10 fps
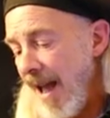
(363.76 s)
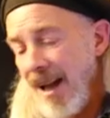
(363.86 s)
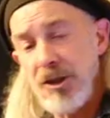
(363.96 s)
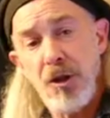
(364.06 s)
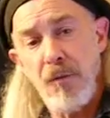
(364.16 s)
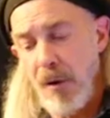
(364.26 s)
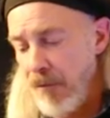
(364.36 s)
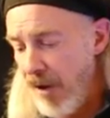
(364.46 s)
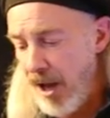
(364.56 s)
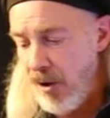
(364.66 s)
edge of your
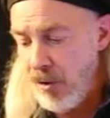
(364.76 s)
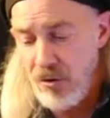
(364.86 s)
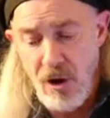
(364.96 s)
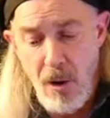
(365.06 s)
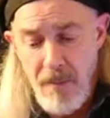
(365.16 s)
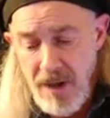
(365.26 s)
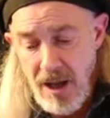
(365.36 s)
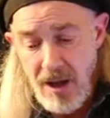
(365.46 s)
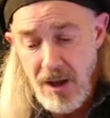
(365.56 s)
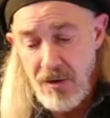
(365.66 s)
finger. So
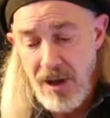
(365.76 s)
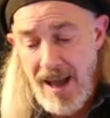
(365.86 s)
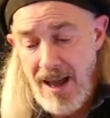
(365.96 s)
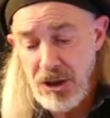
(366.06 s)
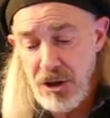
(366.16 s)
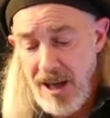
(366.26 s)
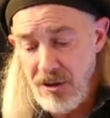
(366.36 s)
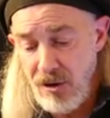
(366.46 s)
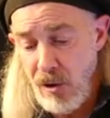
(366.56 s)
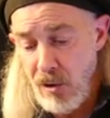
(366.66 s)
the edge
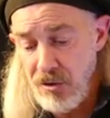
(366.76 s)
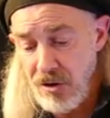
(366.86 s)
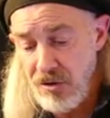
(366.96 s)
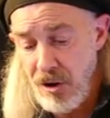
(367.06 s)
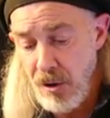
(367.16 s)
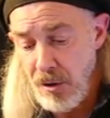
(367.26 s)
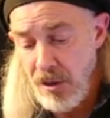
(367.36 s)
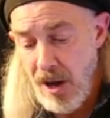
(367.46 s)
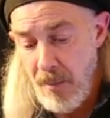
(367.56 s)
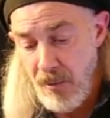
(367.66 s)
that's closest to your
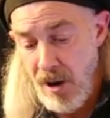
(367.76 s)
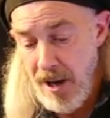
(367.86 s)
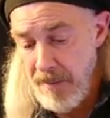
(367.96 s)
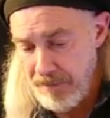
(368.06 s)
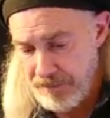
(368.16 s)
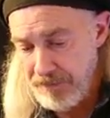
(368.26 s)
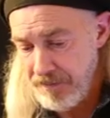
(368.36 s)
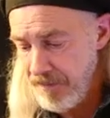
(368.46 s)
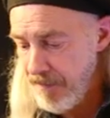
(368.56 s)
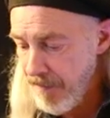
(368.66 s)
thumb, right?
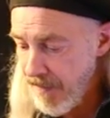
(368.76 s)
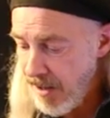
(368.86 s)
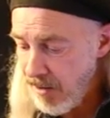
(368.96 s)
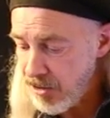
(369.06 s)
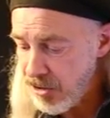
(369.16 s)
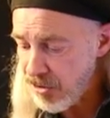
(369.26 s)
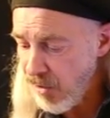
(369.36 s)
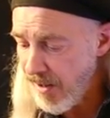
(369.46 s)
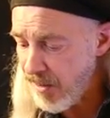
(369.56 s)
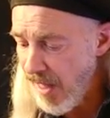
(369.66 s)
Just
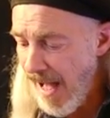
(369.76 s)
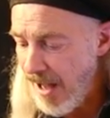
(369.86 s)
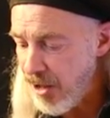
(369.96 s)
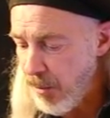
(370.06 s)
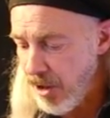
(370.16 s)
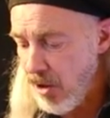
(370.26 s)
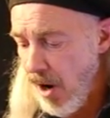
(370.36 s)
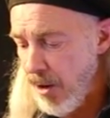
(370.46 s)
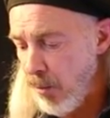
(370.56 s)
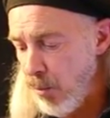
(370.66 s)
like that. You want to
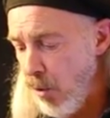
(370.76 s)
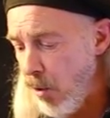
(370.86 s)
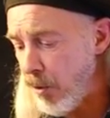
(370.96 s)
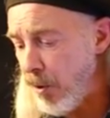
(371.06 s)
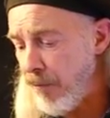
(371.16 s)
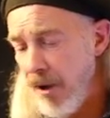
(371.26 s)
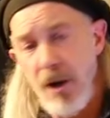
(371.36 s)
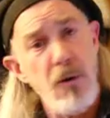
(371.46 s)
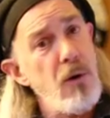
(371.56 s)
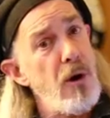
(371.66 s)
kind of roll your
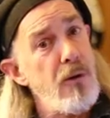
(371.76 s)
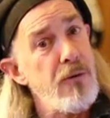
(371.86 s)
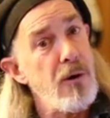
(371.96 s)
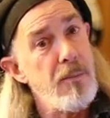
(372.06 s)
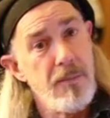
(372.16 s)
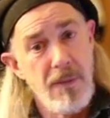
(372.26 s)
finger over.